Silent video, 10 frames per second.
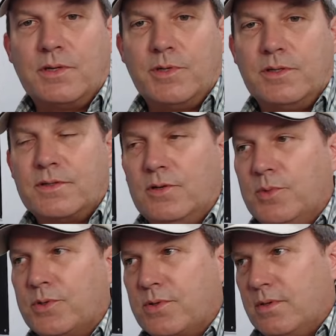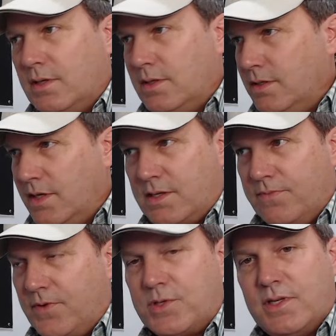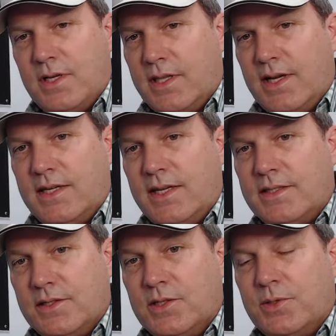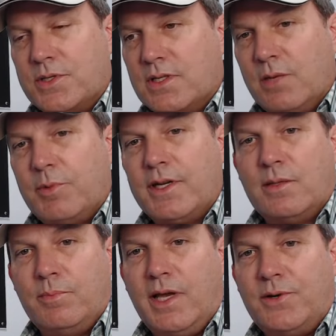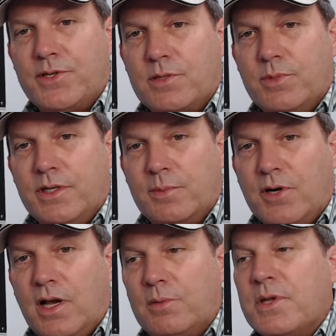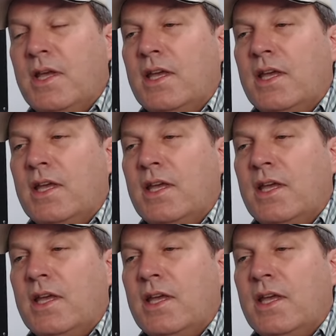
I mean, it's almost, that's the first thing that I need to do is eliminate the batteries as being the problem.